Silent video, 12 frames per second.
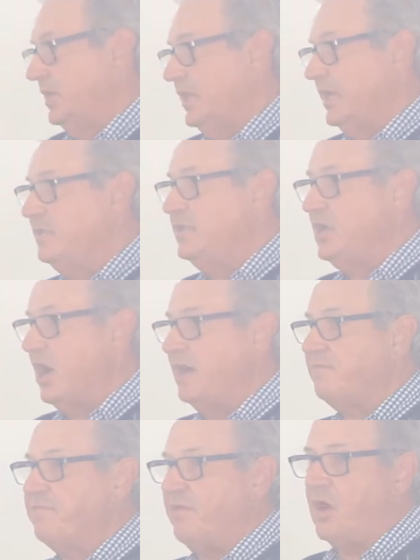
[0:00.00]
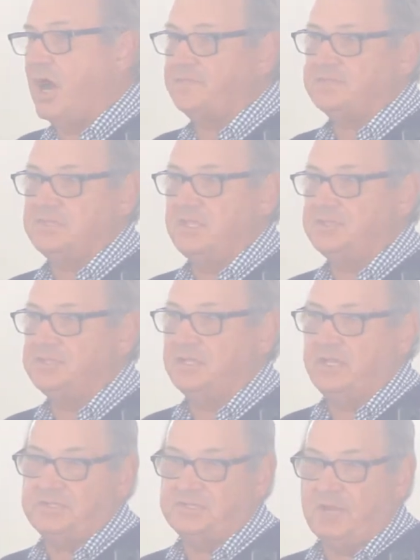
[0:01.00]
In the off season,
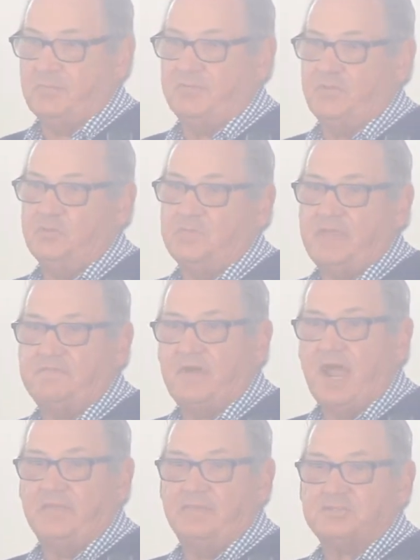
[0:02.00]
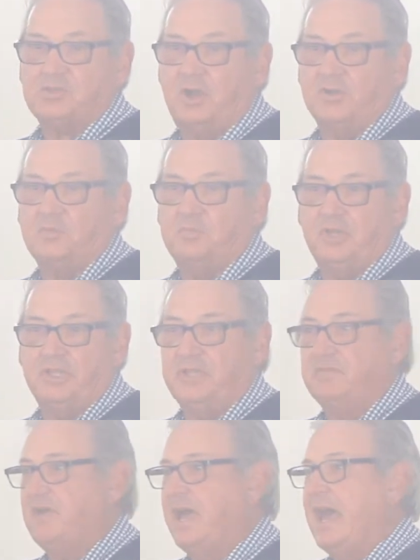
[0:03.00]
and some of you may find this hard to
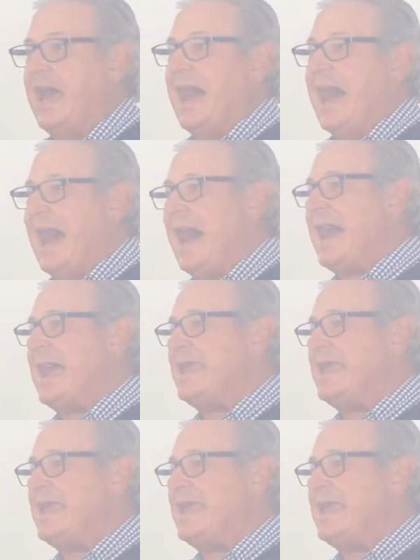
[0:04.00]
believe, I